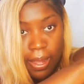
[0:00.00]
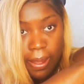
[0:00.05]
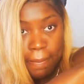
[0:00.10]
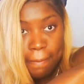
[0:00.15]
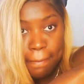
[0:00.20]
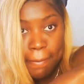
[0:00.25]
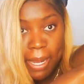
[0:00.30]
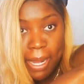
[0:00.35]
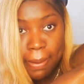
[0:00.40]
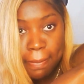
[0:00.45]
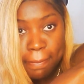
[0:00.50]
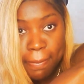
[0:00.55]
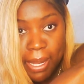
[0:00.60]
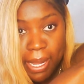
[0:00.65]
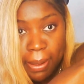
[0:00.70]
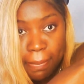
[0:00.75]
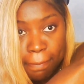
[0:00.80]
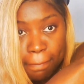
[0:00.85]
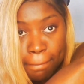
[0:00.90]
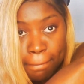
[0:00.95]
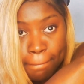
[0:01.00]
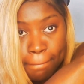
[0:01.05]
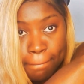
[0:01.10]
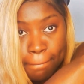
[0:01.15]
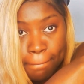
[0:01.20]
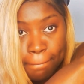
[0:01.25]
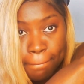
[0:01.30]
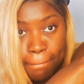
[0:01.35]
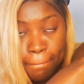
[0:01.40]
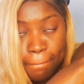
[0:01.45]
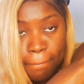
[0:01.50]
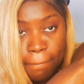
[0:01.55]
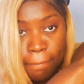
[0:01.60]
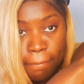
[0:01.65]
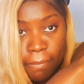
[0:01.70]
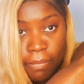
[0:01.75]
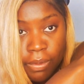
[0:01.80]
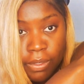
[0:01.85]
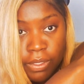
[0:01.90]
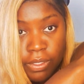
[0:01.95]
and Bam Bam.
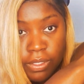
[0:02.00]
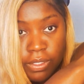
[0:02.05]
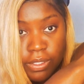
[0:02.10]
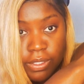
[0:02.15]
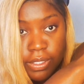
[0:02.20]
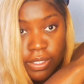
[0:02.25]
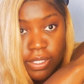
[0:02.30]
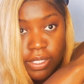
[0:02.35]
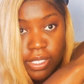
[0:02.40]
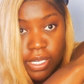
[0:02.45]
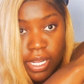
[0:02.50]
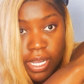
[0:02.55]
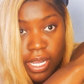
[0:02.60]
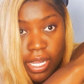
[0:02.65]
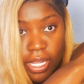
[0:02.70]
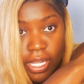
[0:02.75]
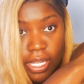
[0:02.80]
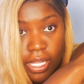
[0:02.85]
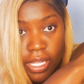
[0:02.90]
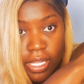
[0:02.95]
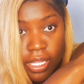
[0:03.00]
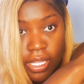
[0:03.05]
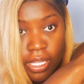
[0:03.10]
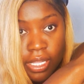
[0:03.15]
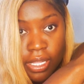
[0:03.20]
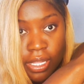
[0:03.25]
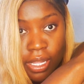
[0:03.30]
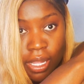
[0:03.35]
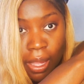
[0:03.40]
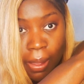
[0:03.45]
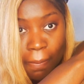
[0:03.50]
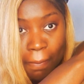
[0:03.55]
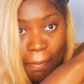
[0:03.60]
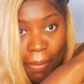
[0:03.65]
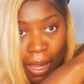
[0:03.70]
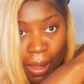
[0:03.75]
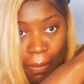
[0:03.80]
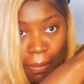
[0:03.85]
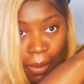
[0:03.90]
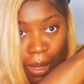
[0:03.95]
So you see that?
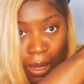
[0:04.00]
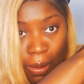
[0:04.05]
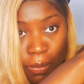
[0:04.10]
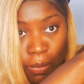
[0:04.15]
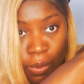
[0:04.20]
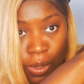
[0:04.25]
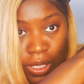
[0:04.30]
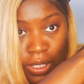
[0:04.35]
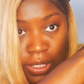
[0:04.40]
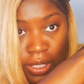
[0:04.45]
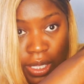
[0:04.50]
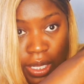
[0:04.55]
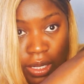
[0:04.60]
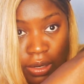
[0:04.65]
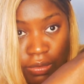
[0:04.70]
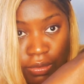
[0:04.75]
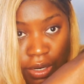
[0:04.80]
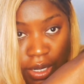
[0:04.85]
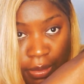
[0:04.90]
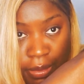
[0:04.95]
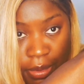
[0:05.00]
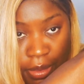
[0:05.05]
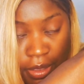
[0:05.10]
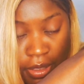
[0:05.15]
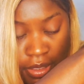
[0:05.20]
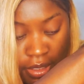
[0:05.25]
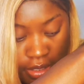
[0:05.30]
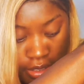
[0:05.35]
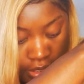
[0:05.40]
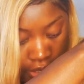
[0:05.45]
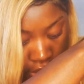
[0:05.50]
Bam Bam, Waistline, Rebel,